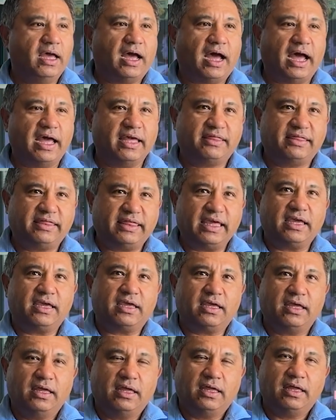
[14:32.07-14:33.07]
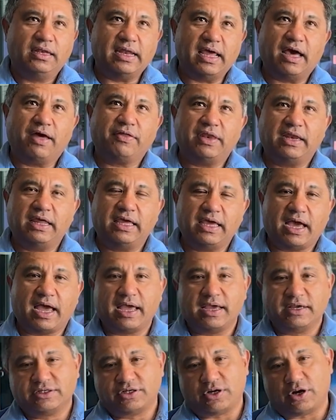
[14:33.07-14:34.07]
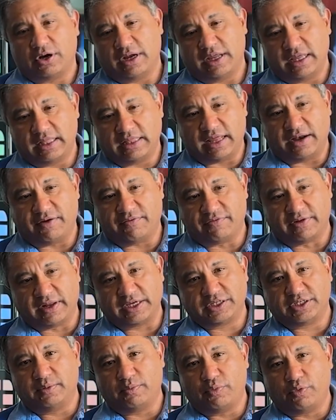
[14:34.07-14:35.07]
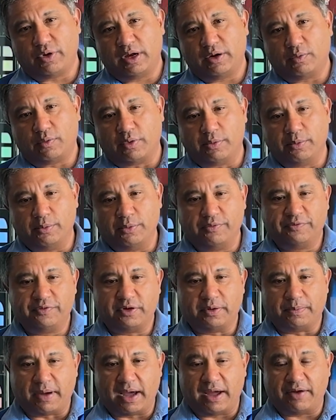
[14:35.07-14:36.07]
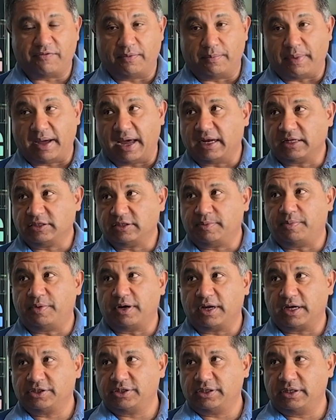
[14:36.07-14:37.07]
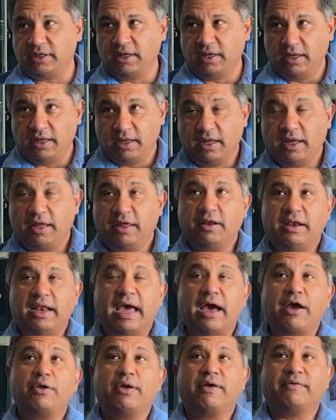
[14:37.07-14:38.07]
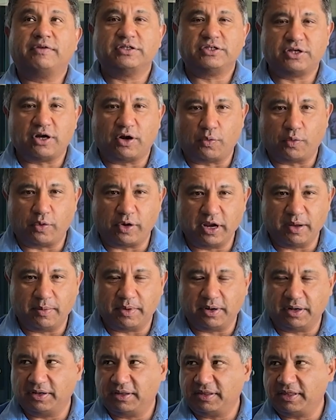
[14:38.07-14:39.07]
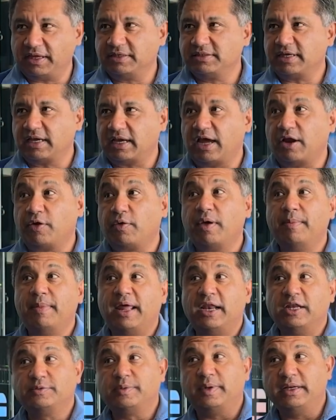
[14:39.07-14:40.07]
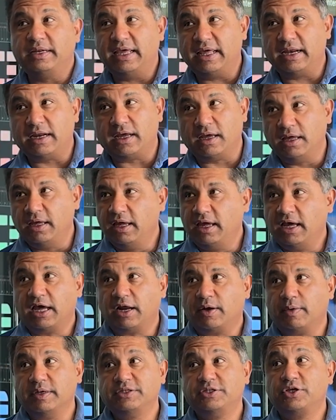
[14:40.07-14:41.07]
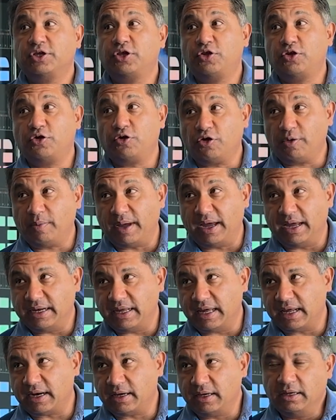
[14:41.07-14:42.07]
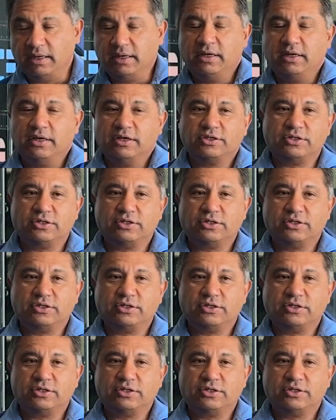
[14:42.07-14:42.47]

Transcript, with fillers: I think now that AI is starting to hit that inflection point, we're moving to, from pilots to production now you have to start worrying about things like how do I manage my data? Yeah. How do I secure my data? Yeah.